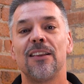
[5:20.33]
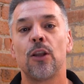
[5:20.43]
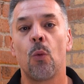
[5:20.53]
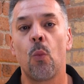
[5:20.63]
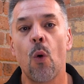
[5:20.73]

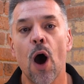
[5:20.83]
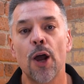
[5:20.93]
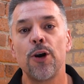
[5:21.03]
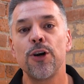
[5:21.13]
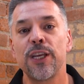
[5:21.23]
The
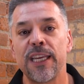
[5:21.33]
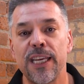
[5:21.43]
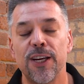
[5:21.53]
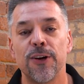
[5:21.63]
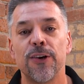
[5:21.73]
water
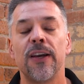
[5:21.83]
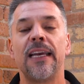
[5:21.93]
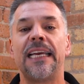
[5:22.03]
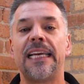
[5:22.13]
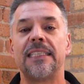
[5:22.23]
here
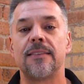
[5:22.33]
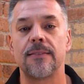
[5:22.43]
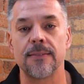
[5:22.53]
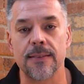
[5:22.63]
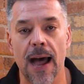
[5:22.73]
is
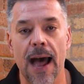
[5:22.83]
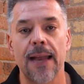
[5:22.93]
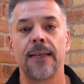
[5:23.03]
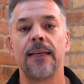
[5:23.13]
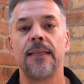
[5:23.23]
not
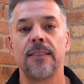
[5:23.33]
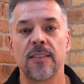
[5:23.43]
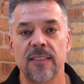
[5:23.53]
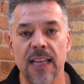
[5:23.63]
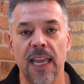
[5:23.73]

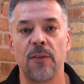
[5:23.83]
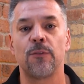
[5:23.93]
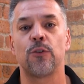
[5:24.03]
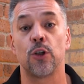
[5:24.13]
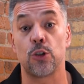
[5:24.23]

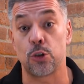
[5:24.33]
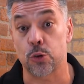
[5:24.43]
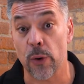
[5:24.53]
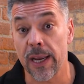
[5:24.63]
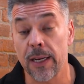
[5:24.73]
safe to
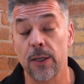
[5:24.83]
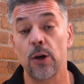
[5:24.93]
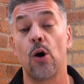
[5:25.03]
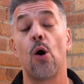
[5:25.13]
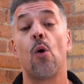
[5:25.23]
drink
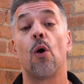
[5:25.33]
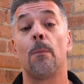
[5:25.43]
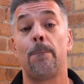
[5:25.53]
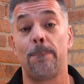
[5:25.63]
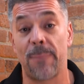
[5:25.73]
or
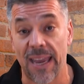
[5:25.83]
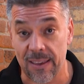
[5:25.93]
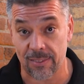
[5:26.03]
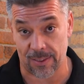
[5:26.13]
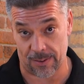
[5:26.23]

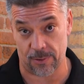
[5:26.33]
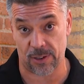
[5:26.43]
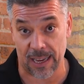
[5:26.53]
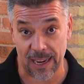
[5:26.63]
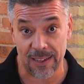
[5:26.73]
bathe in,
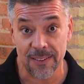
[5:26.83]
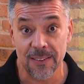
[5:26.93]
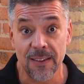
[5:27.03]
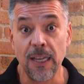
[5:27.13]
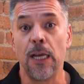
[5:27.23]
okay?
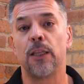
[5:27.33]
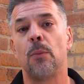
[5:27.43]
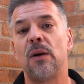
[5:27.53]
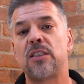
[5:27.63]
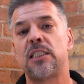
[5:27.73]
The
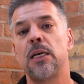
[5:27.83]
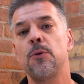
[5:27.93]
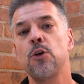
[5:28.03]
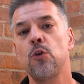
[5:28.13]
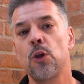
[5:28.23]

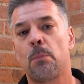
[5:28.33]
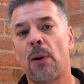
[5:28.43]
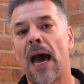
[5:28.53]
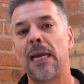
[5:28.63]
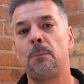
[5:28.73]
material the
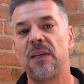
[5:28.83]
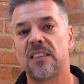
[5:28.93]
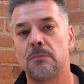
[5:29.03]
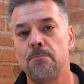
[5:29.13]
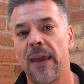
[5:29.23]
pipe
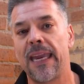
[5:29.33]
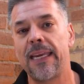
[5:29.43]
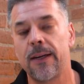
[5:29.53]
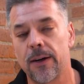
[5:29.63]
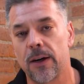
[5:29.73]
is
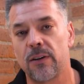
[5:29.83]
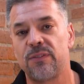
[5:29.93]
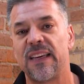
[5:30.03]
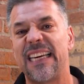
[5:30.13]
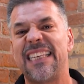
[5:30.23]
made
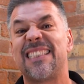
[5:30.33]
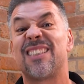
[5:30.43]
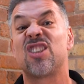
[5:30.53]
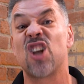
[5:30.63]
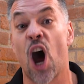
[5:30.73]
of
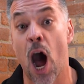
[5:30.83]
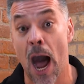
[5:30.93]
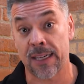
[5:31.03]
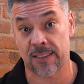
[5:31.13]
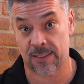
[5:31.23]
is
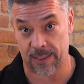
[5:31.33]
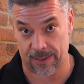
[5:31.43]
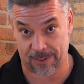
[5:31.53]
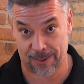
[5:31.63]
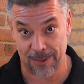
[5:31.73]

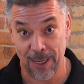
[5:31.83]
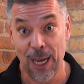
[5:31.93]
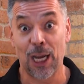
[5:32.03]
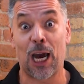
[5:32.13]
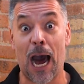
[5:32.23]
toxic.
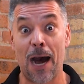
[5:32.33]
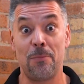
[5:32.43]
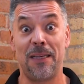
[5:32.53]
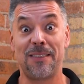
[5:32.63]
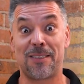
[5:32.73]

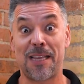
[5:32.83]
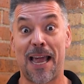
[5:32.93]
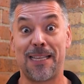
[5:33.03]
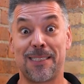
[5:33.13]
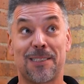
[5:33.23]
Common
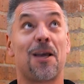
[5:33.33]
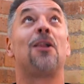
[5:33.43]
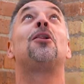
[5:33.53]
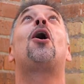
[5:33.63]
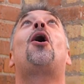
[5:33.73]
sense.
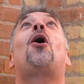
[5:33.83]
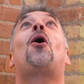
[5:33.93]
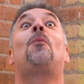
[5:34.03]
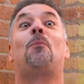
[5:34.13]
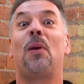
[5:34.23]

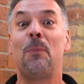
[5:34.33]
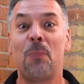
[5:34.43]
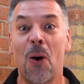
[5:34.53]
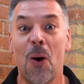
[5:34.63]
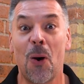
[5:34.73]
Hello,
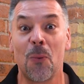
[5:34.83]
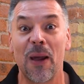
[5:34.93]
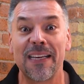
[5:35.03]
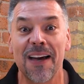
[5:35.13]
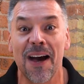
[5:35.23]
people,
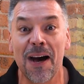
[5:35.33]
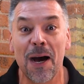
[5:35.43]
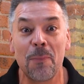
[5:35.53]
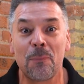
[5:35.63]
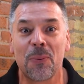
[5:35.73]
wake
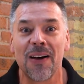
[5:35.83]
up.